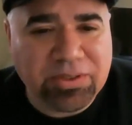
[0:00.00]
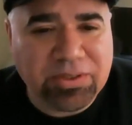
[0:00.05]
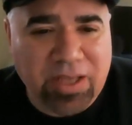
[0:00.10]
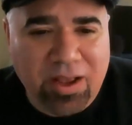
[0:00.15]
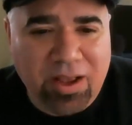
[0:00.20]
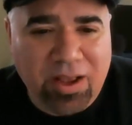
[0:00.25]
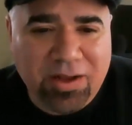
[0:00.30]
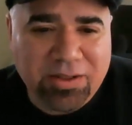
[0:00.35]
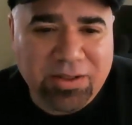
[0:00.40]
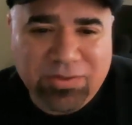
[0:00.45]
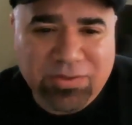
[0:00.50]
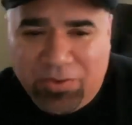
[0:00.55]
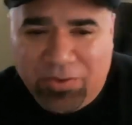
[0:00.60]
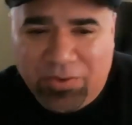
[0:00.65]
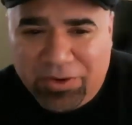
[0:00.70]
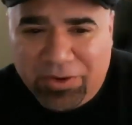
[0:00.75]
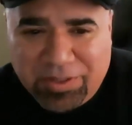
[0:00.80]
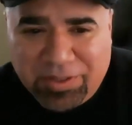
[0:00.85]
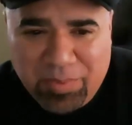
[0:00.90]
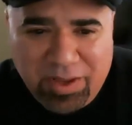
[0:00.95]
songs
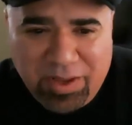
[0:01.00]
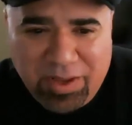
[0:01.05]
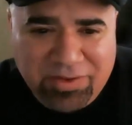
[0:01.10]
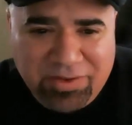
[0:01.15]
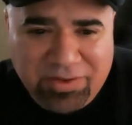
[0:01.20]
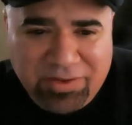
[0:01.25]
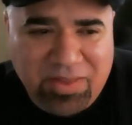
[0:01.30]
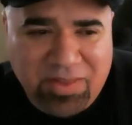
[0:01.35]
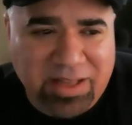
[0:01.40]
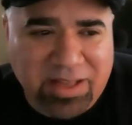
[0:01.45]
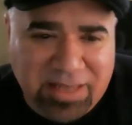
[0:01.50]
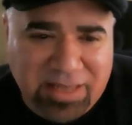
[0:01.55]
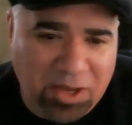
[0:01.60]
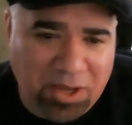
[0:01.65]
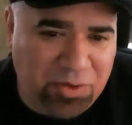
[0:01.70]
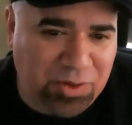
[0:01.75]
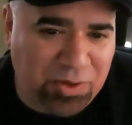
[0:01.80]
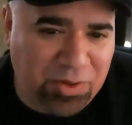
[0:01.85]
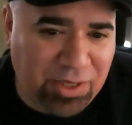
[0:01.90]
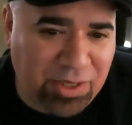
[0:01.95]
first because that's how
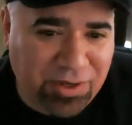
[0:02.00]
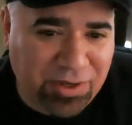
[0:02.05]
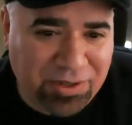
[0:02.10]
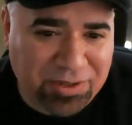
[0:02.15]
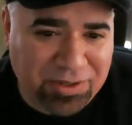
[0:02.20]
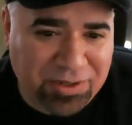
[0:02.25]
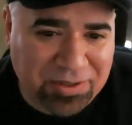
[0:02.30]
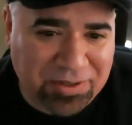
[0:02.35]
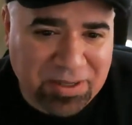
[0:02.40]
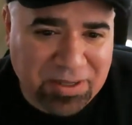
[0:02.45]
you learn.